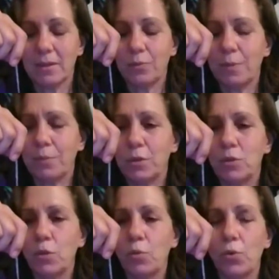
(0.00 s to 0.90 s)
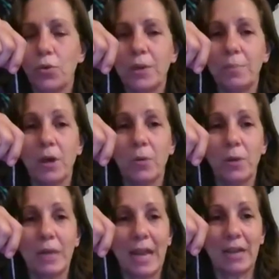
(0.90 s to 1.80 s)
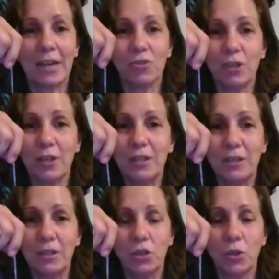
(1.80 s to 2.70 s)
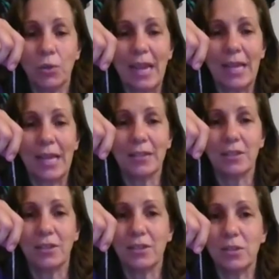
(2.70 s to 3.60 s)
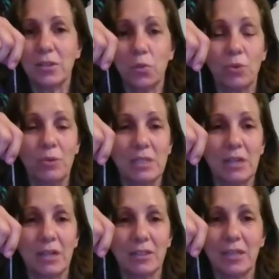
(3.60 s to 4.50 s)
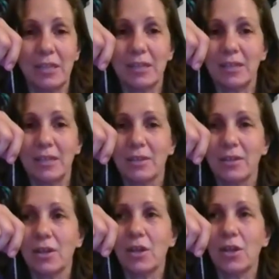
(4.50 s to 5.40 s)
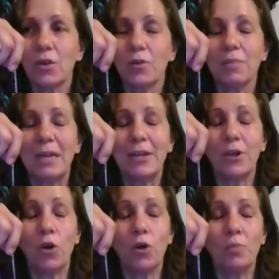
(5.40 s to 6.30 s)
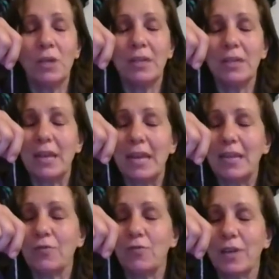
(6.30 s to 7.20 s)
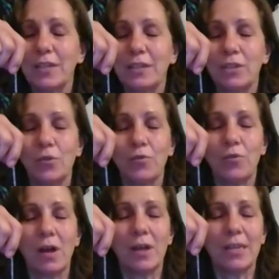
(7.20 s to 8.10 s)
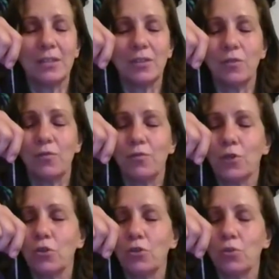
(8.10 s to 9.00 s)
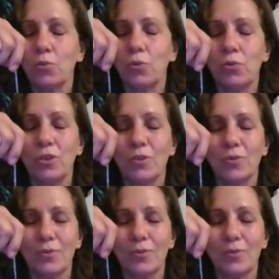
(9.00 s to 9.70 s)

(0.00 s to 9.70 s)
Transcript: Remember, don't worry about what action your hand is or is not taking. Remain open and invite the divine to flow through you.